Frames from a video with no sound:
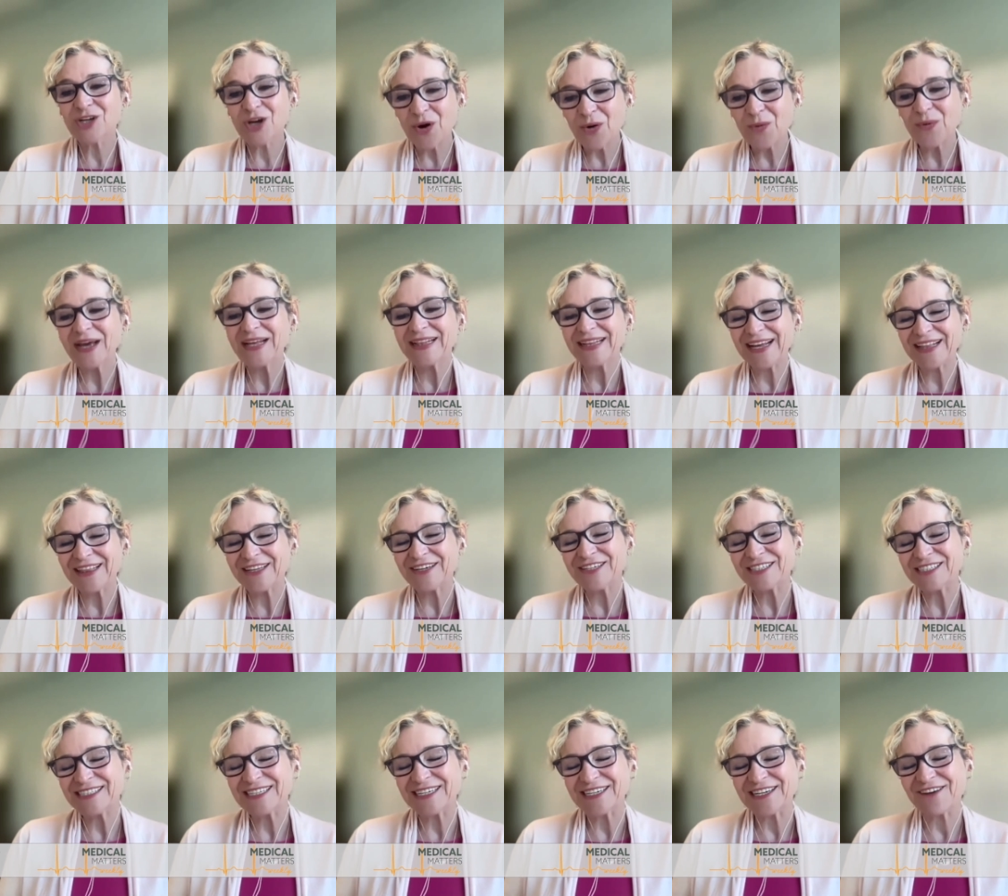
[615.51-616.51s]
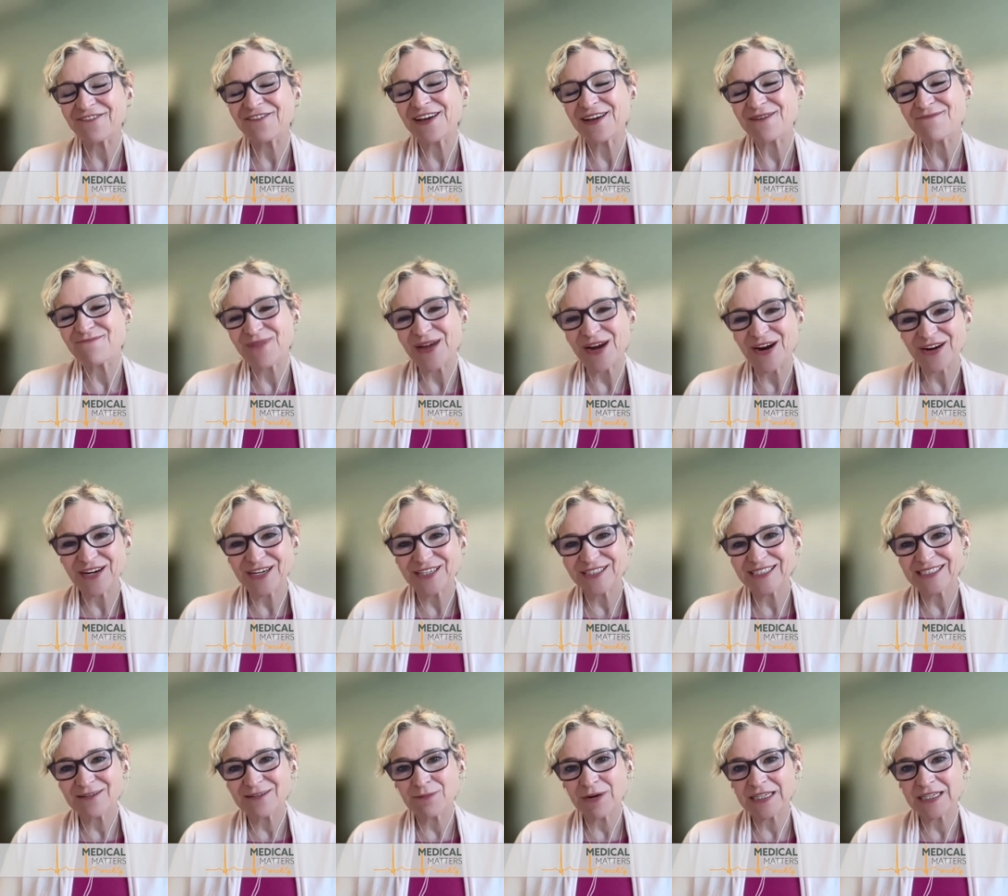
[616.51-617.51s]
knowing that there are significant
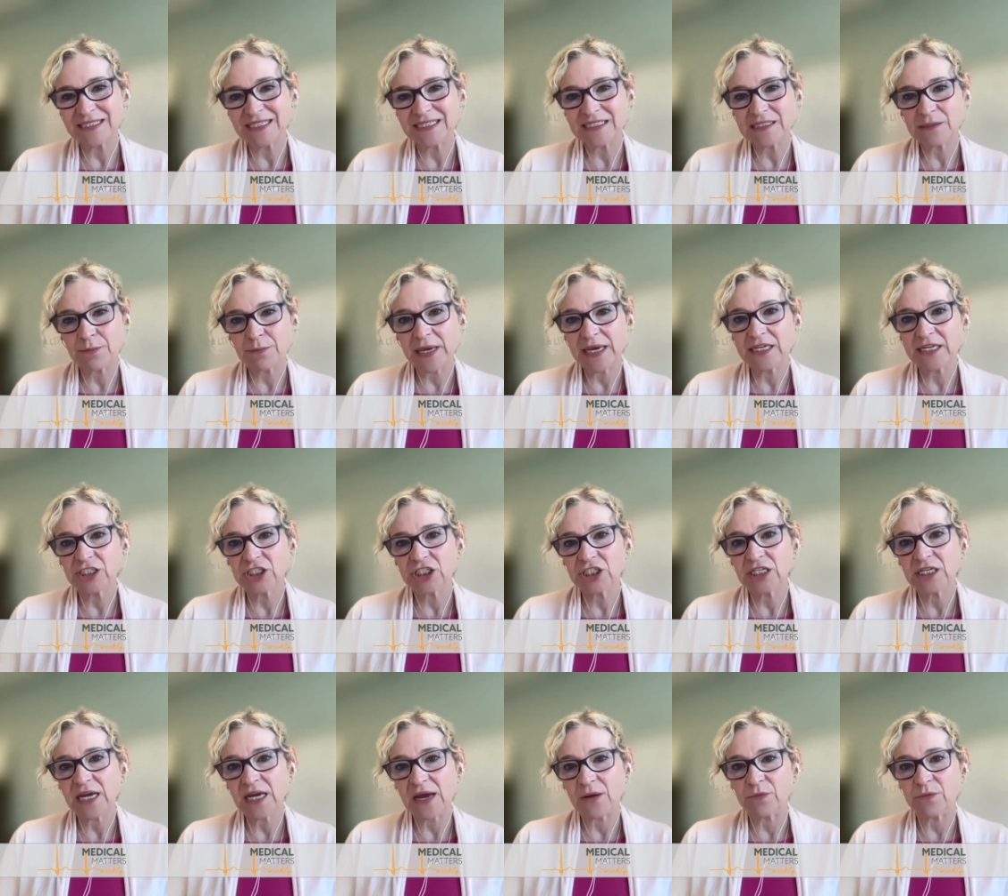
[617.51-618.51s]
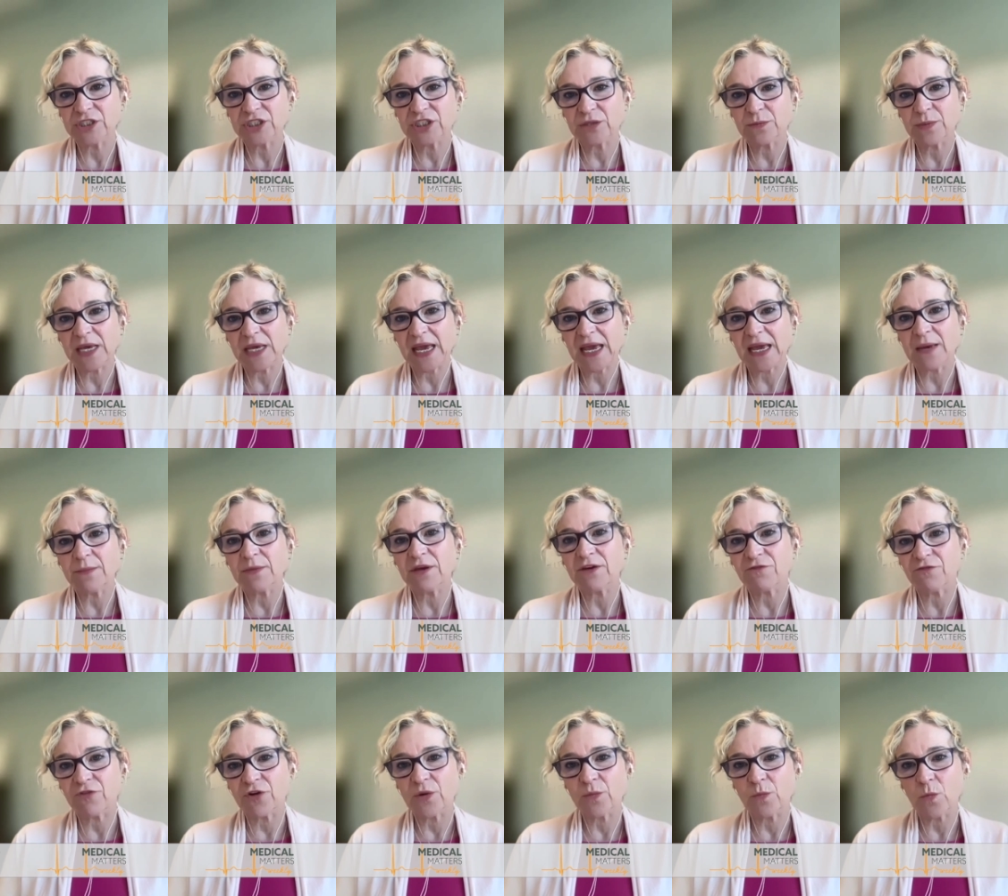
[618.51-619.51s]
barriers to participation and we should be
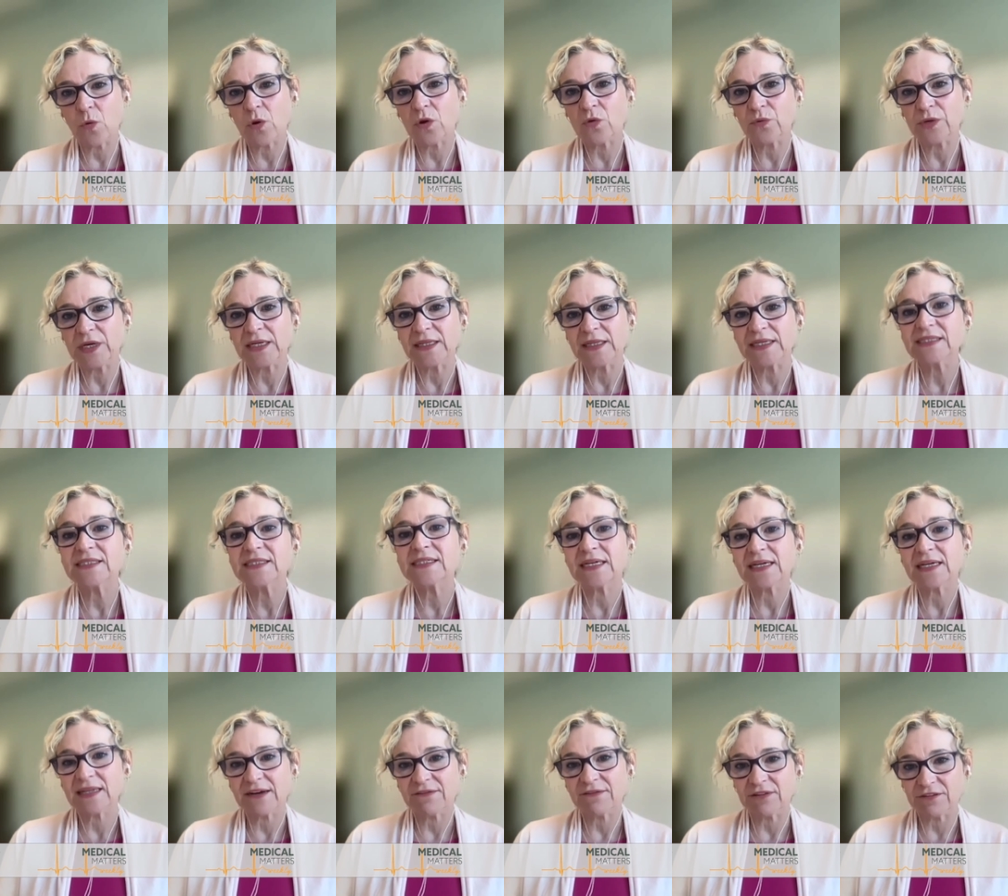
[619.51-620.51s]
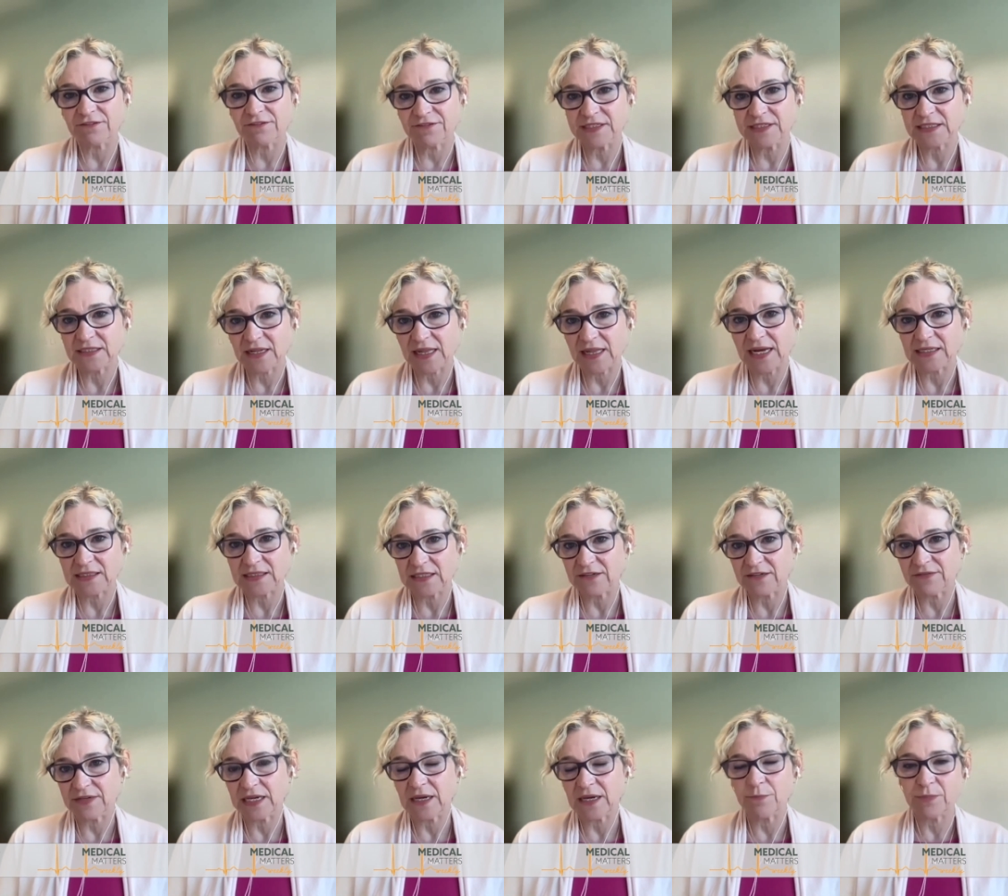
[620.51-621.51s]
aiming for a more realistic level of physical
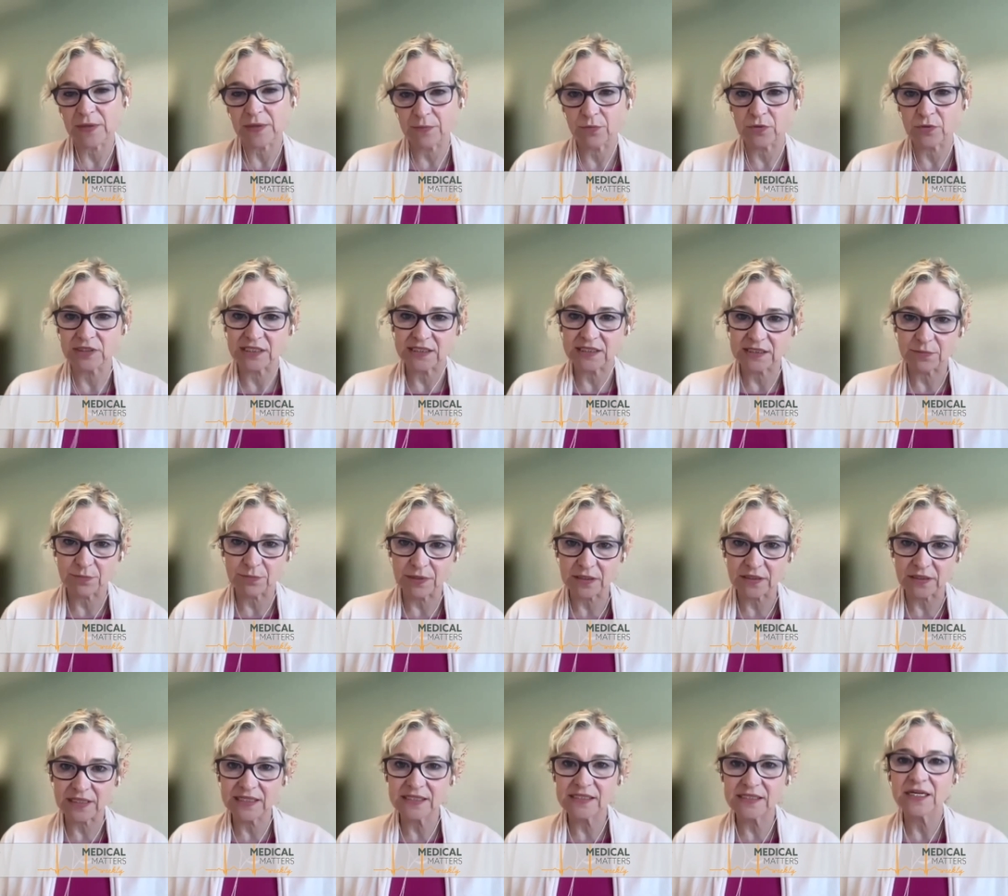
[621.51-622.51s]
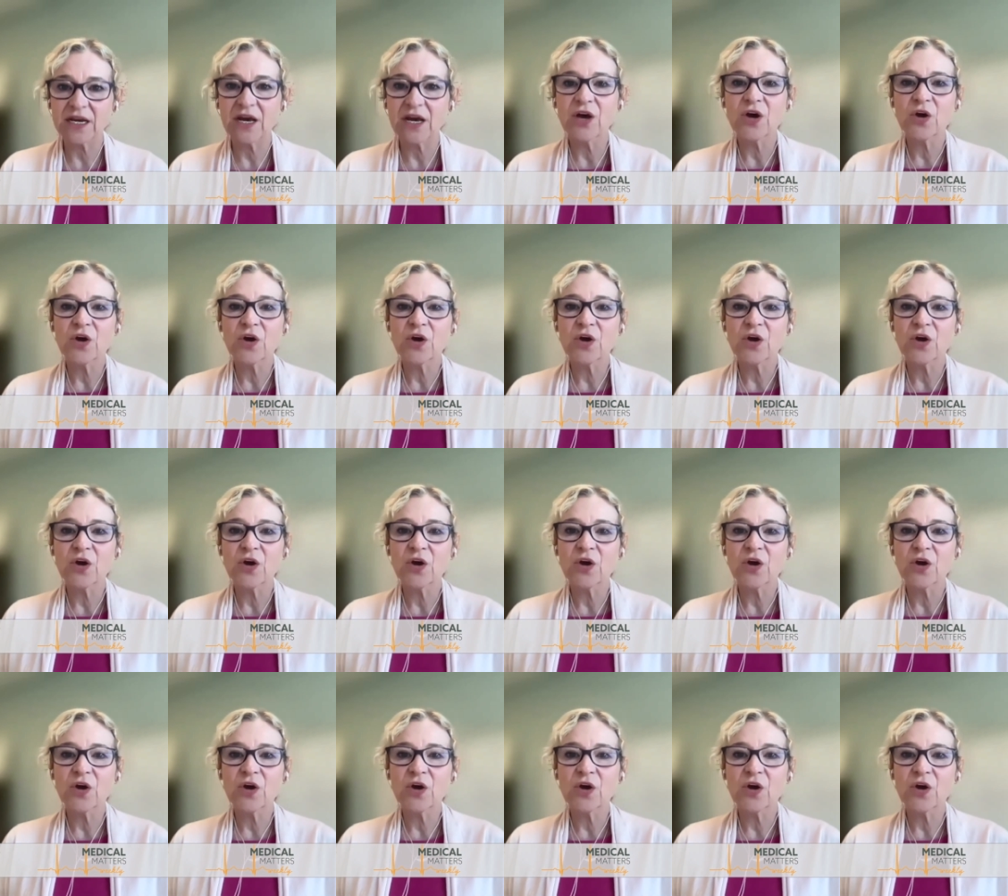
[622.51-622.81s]
activity in people with disabilities